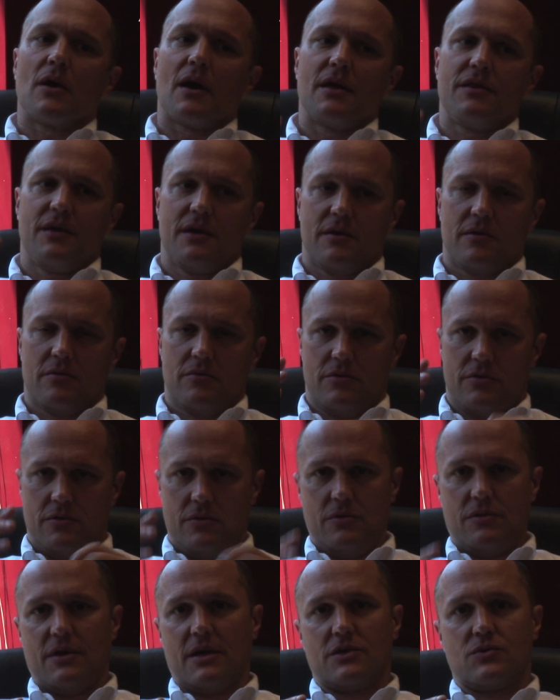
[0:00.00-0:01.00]
think
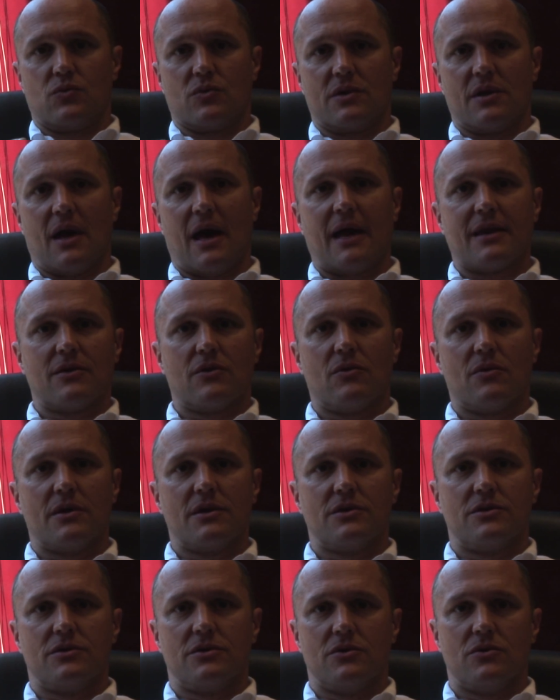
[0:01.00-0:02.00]
2 things. We're not
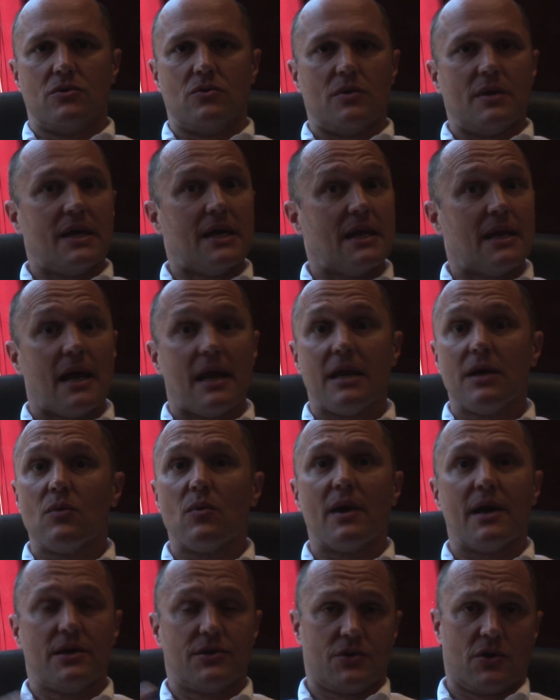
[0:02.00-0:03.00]
going to in any
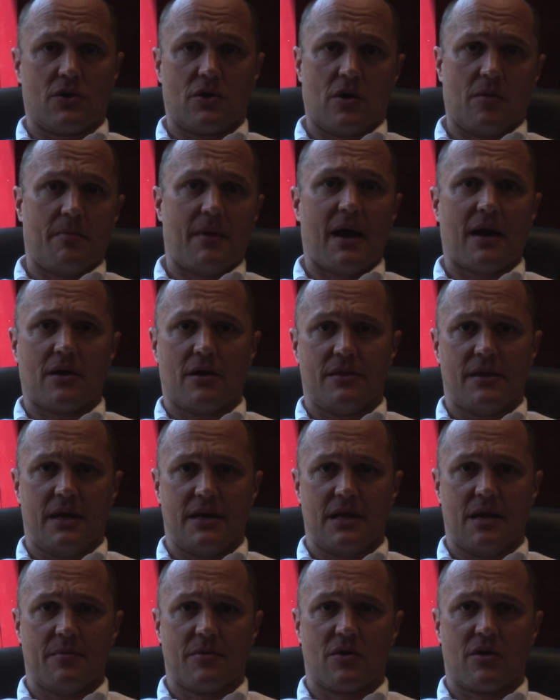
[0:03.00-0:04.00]
way turn our back on that
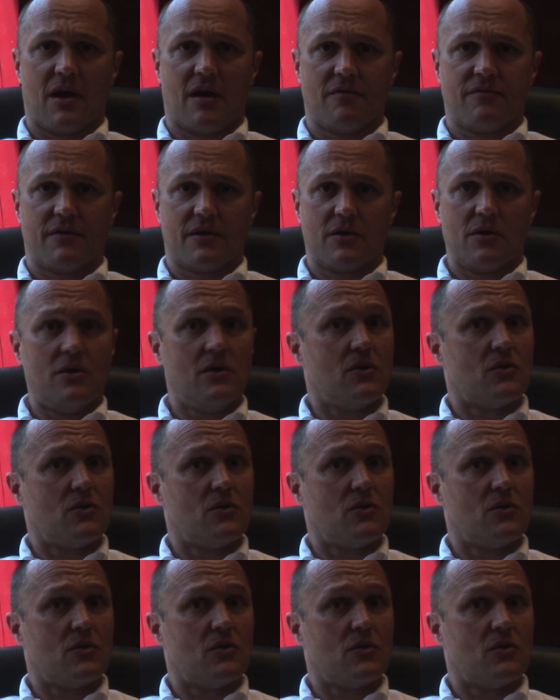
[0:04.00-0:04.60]
demographic.